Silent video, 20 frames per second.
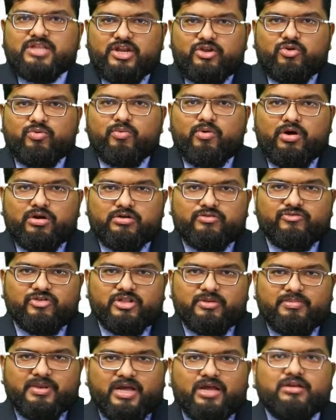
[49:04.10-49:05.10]
that you want for
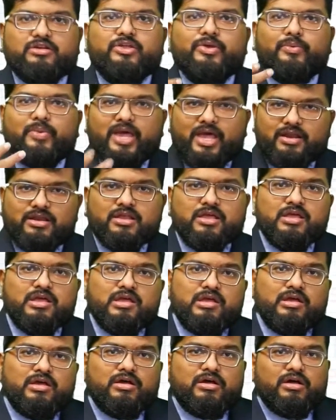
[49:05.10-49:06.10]
the plant, you can
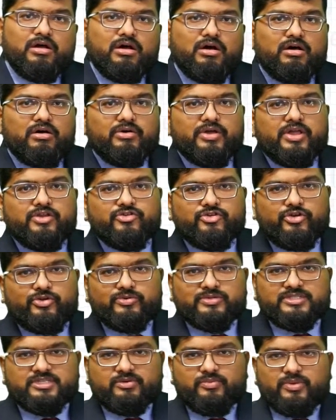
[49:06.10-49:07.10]

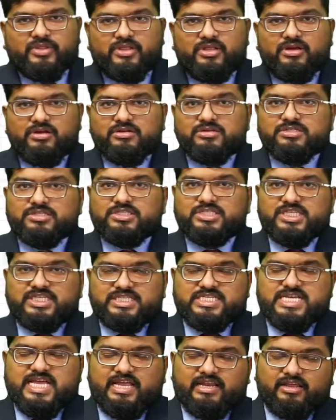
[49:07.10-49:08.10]
introduce it with the
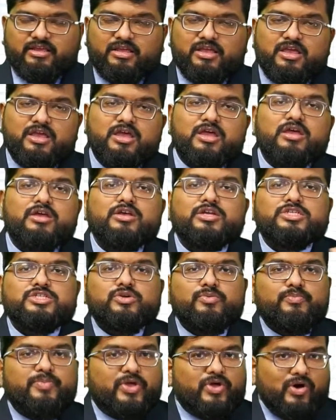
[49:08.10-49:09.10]
tDNA.
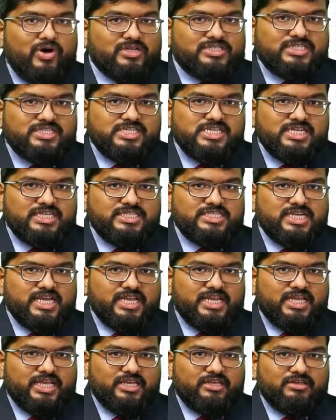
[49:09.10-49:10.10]
So because the
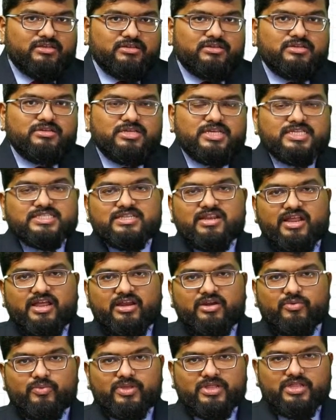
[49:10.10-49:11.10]
tDNA is
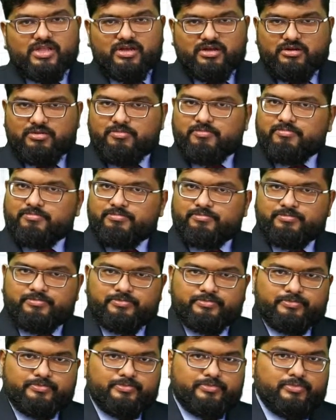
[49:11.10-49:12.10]
linked with the
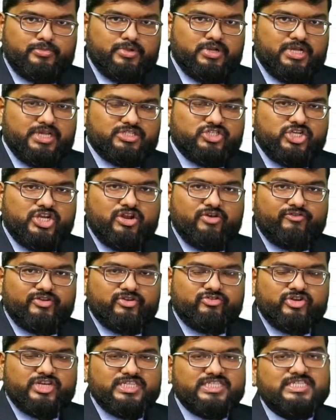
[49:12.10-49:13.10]
gene of
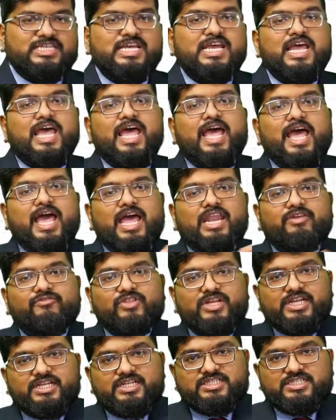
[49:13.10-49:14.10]
interest, and
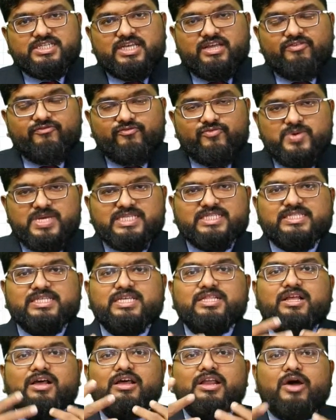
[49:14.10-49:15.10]
if we
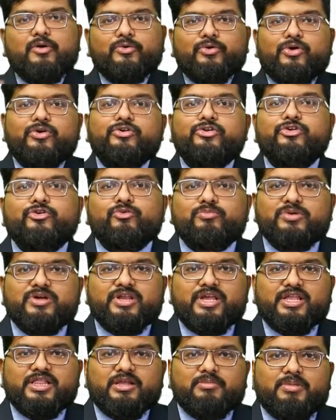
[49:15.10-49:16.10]
see the crown gall tumor
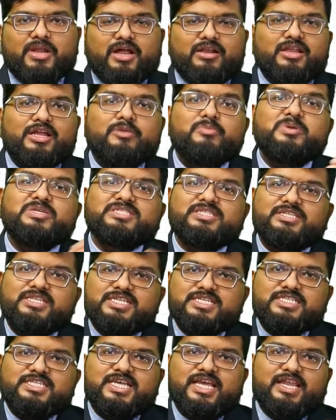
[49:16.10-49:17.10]
in the plant, that means the
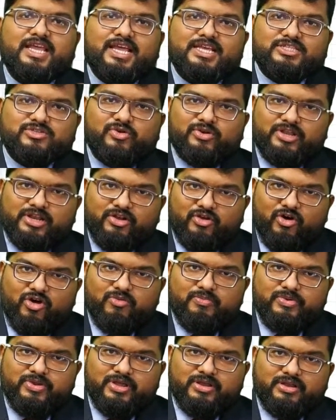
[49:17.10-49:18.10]
tDNA has got
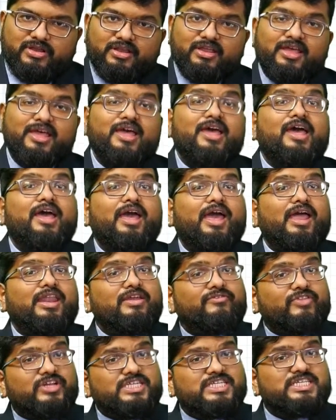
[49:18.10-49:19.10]
incorporated.
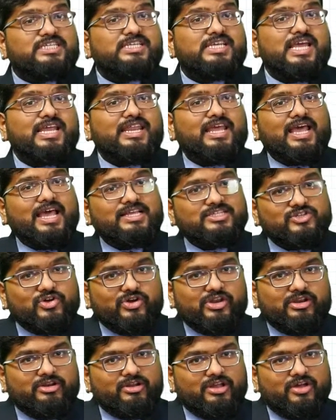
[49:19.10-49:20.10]
And if the tDNA has
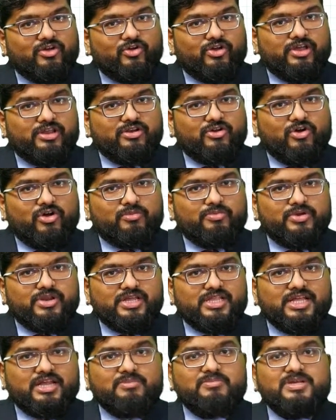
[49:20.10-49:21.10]
got
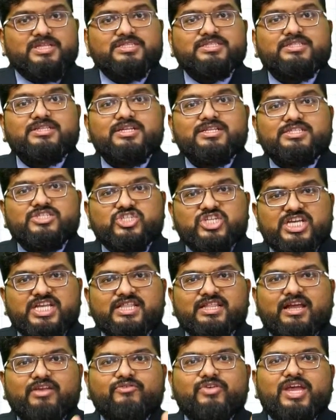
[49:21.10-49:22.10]
incorporated, that means the
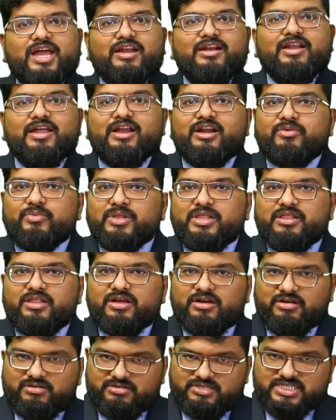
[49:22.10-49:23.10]
gene that we had linked with
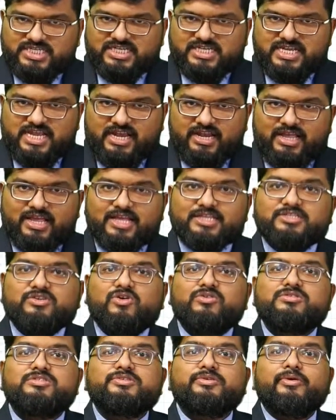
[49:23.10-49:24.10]
the tDNA has
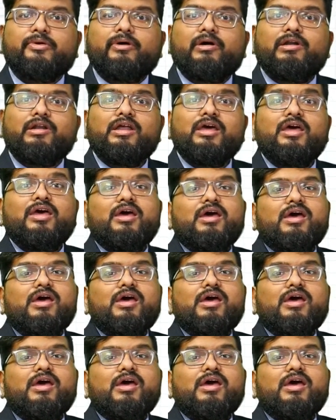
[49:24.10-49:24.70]
also got